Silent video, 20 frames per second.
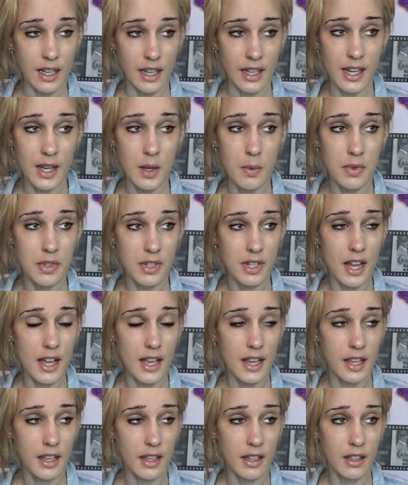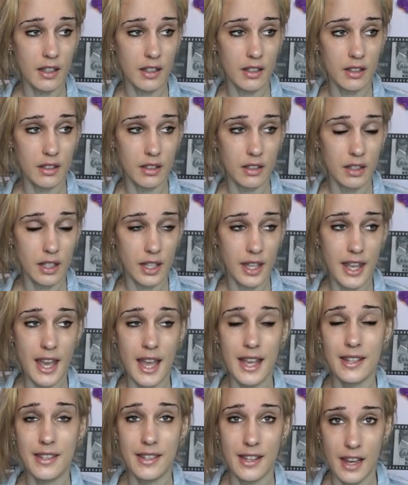And he was like
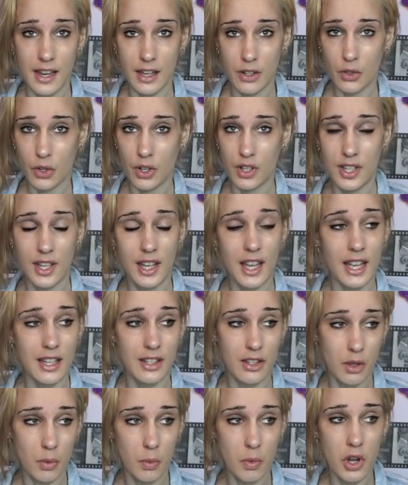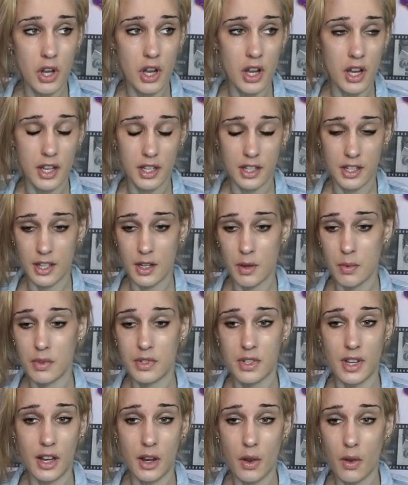guessing, trying to guess the word, and it
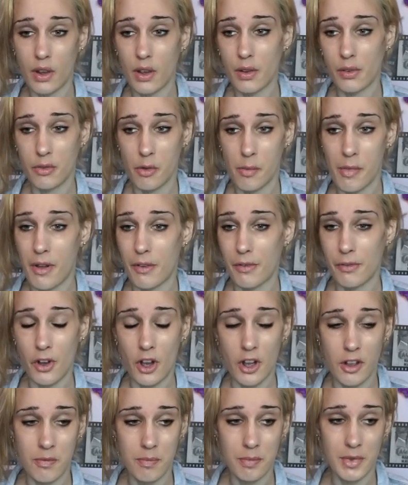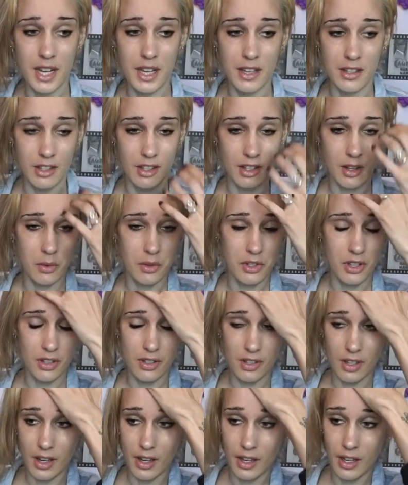was like going on for about 5 minutes. And I was
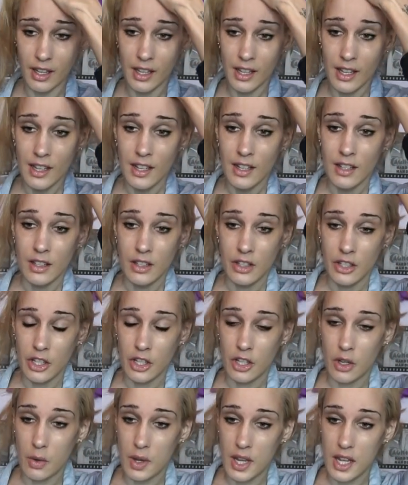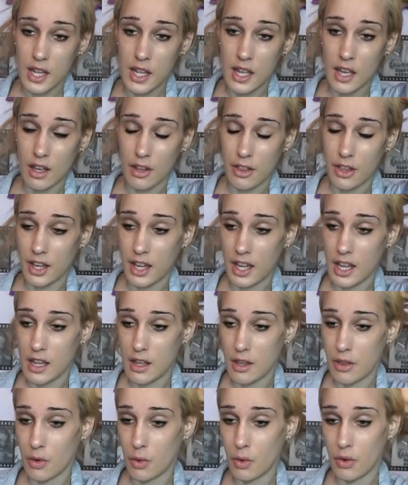just like, you know, I think
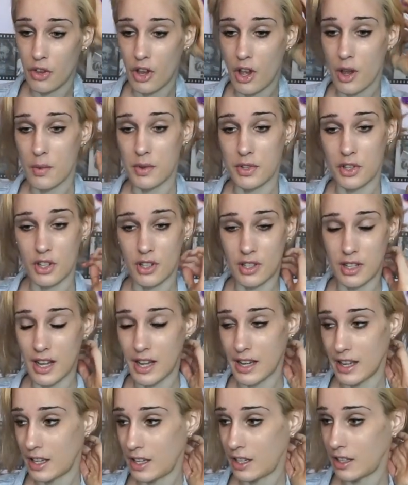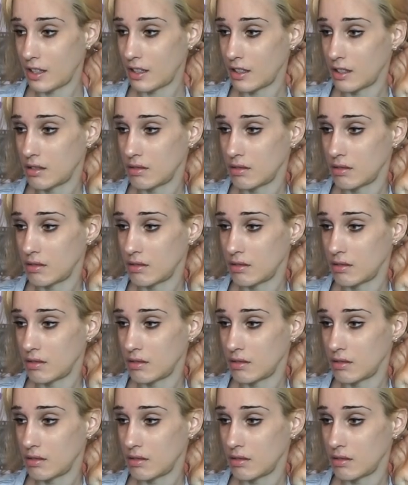he thought that I was just like,